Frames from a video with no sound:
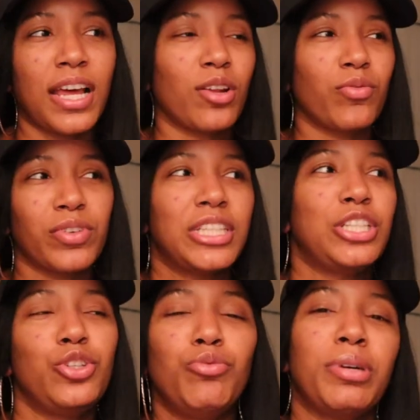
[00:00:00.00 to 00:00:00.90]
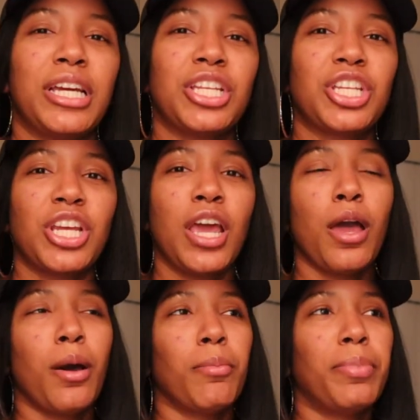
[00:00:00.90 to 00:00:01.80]
I don't really do much.
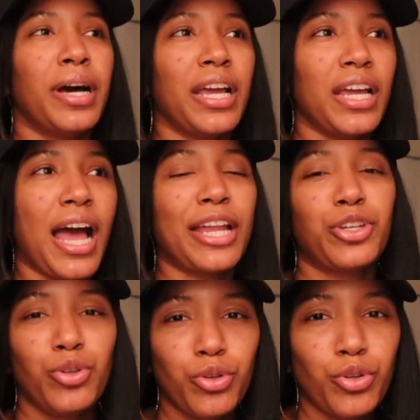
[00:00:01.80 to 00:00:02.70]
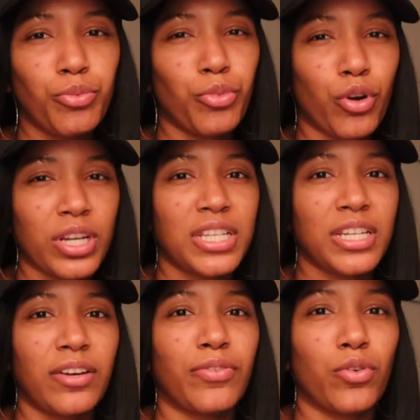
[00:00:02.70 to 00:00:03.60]
But I do do more
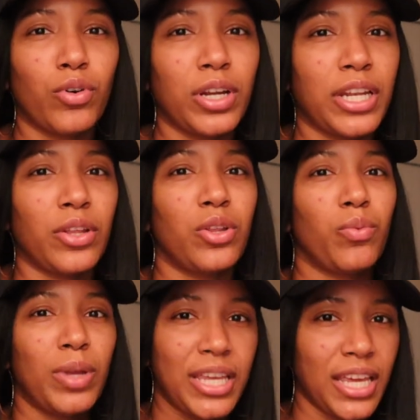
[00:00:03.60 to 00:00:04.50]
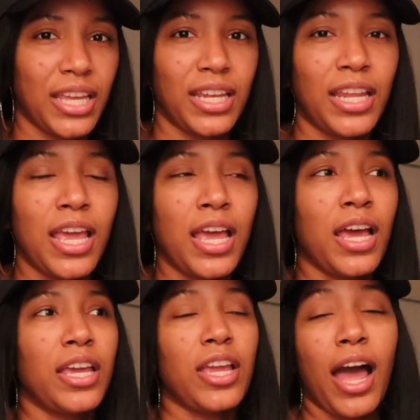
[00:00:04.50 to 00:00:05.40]
stuff on the weekend.
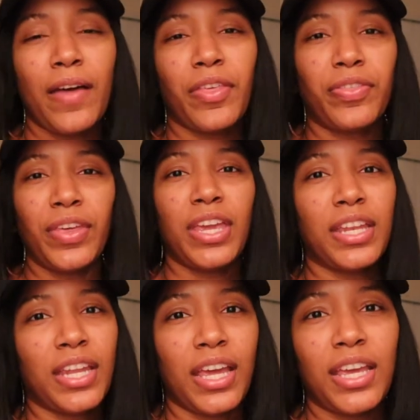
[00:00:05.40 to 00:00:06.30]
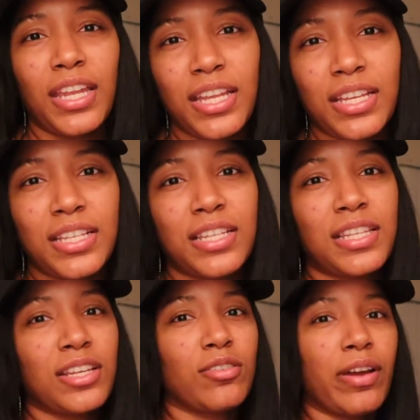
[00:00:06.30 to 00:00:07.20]
Y'all have to think that it is
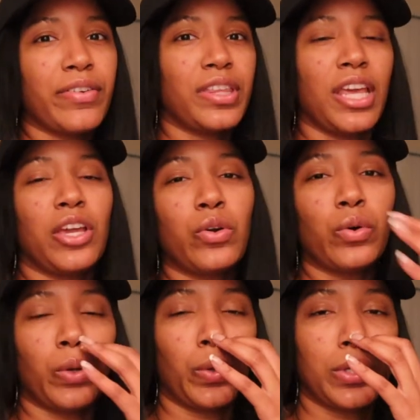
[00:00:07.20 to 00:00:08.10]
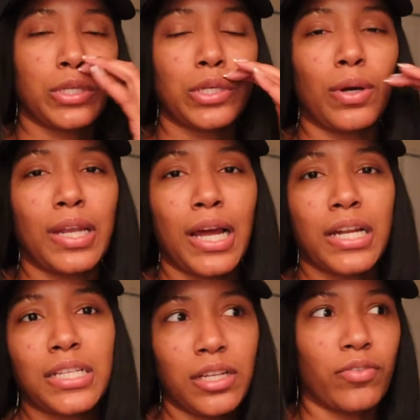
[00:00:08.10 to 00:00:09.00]
still everything going on. So, a lot
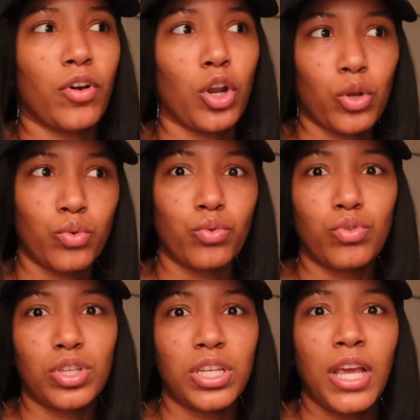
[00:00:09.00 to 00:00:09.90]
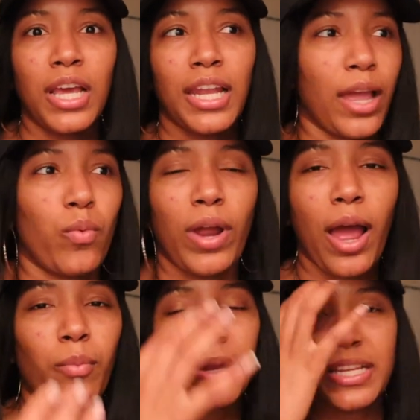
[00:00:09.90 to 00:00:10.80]
of stuff closed. Like, where
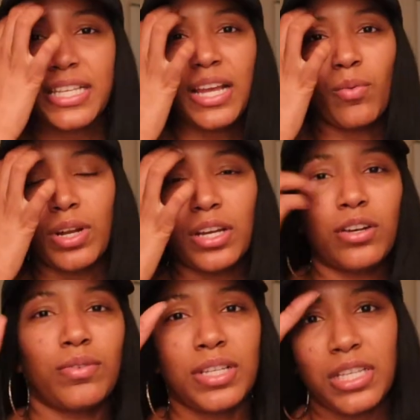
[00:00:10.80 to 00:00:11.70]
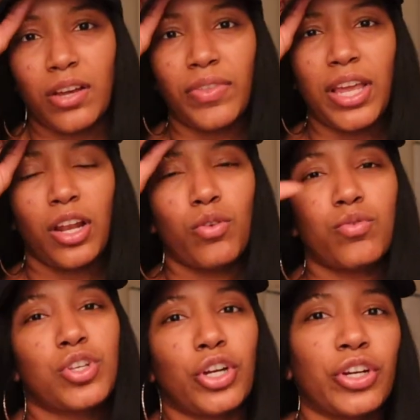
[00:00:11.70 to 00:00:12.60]
out places I want to go and stuff, they
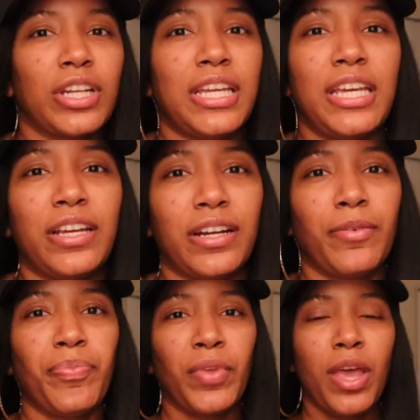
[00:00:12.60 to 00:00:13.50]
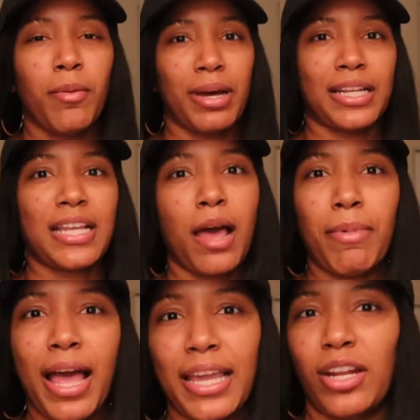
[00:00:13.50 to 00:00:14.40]
close early here. By the time
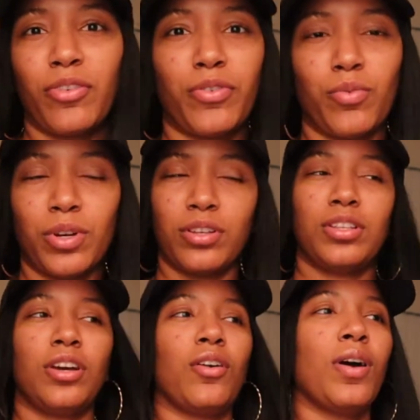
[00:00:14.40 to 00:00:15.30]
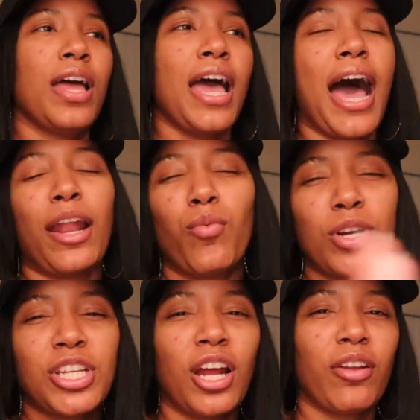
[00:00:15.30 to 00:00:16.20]
I get off of work. So I don't
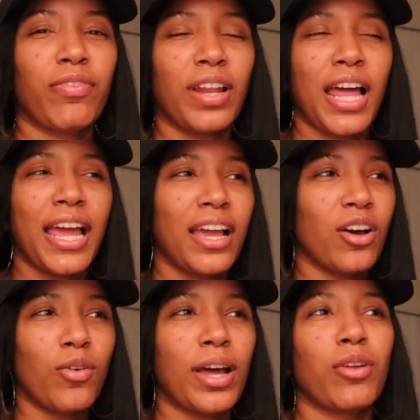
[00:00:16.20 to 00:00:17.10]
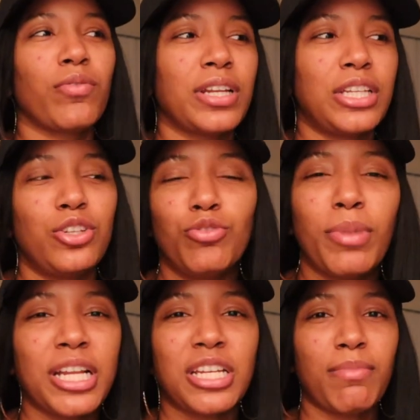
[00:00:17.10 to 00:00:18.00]
want y'all to feel like, oh, I don't really do
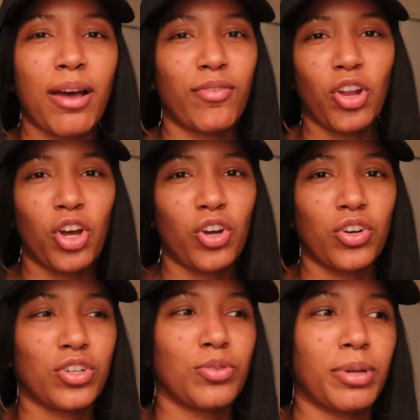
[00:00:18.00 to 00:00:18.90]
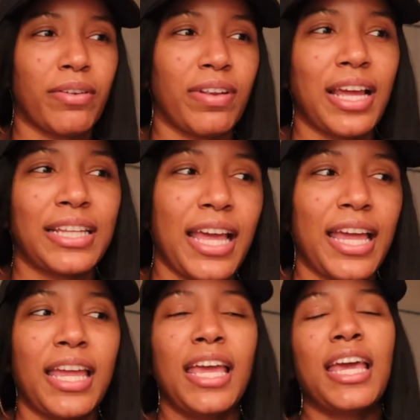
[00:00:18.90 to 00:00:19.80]
much in my vlogs or whatever like that.